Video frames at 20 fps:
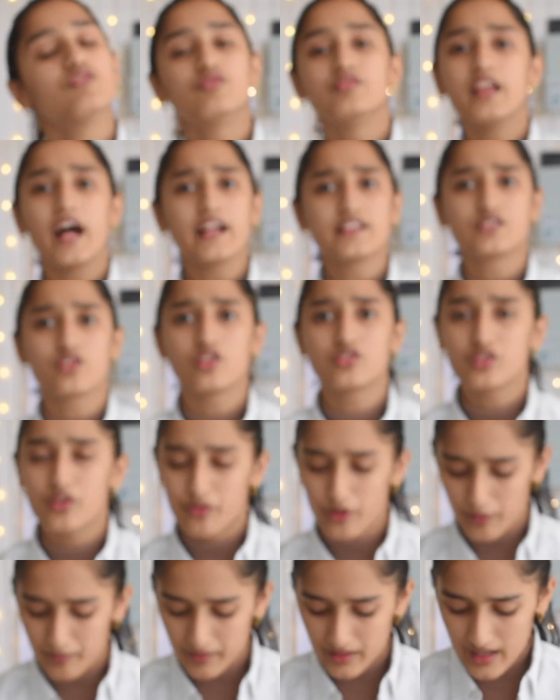That's also
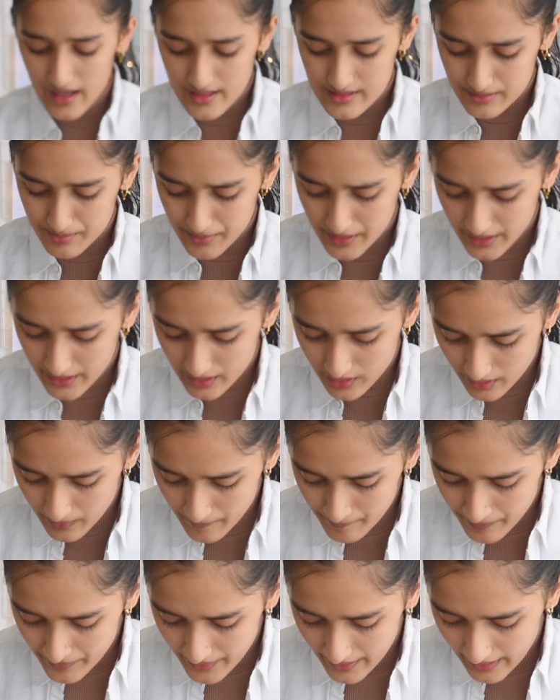from Classmate.
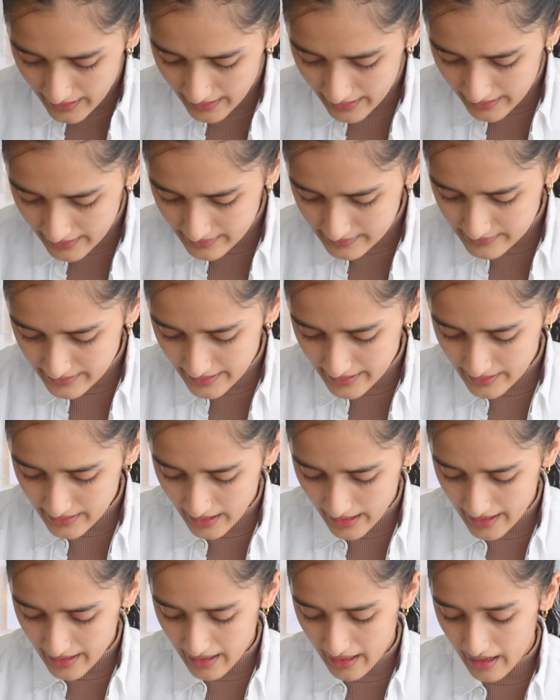And then
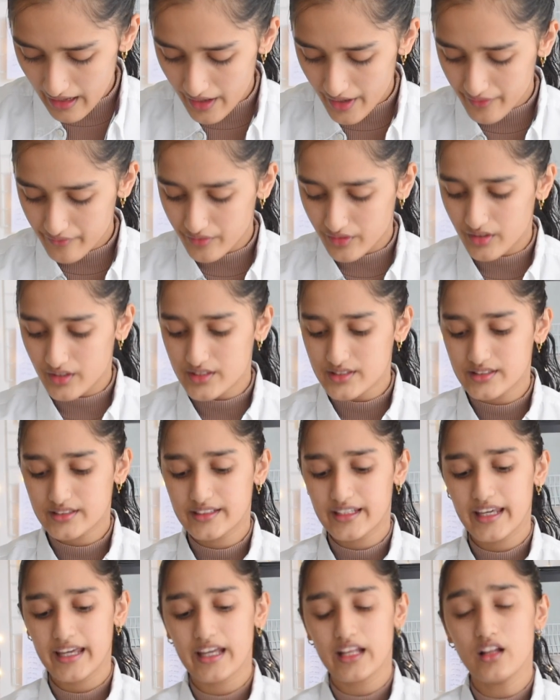I have a
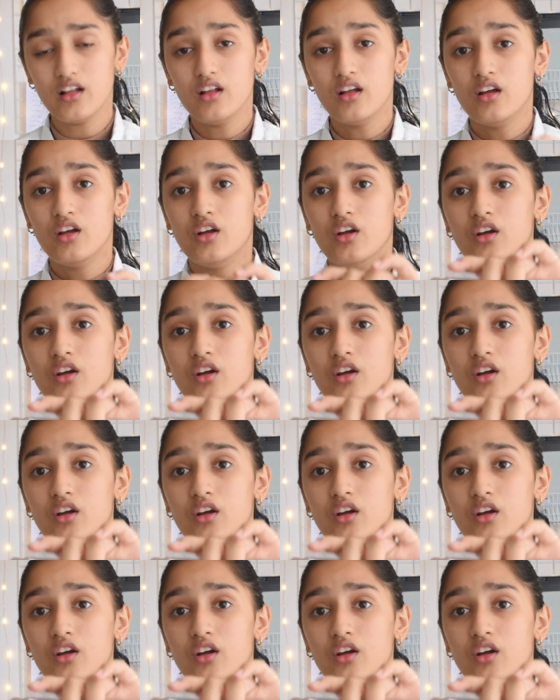scale,